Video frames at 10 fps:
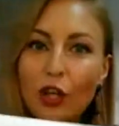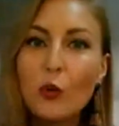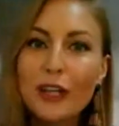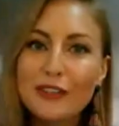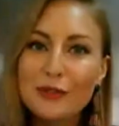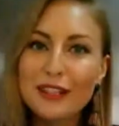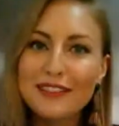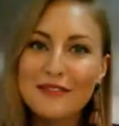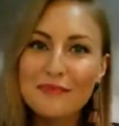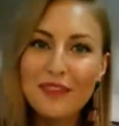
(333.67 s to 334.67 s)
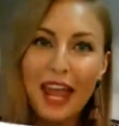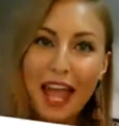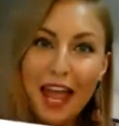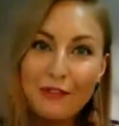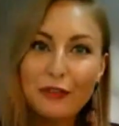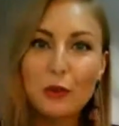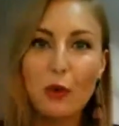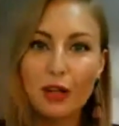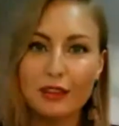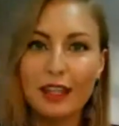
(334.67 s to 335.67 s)
Who can do it?
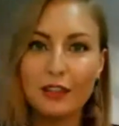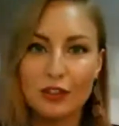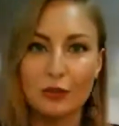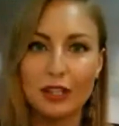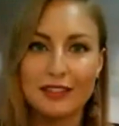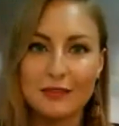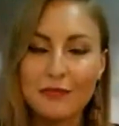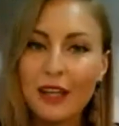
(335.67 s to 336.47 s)
Everyone can do it.